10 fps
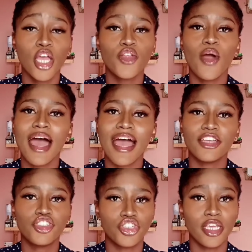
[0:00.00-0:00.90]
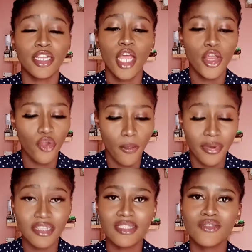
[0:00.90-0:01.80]
Your hygiene, your
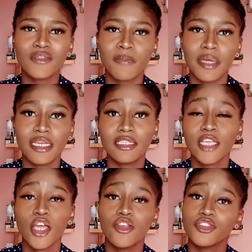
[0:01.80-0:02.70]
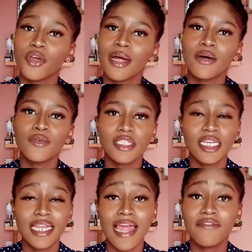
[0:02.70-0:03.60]
personal space, your
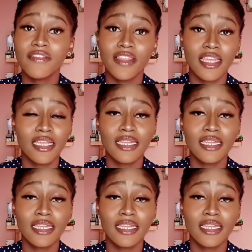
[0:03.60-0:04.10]
surrounding, everything